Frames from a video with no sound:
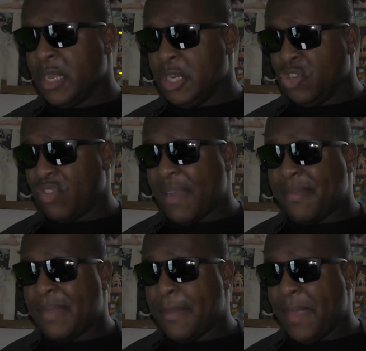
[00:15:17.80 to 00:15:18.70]

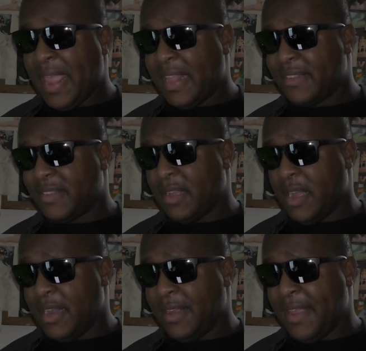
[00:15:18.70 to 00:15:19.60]
dropping my pants
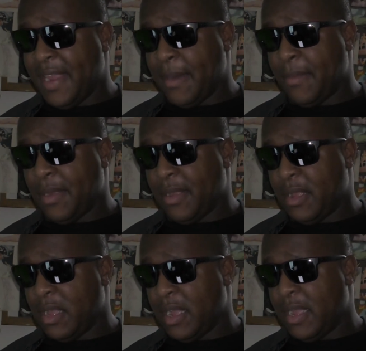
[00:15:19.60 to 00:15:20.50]
on camera
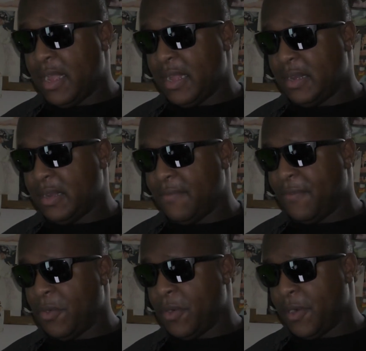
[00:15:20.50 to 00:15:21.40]

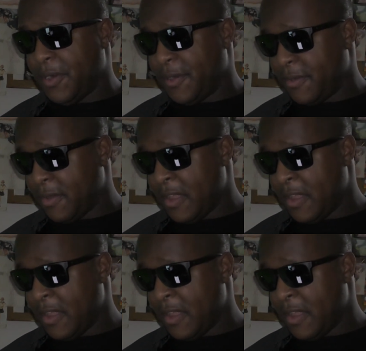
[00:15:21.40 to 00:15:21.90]
for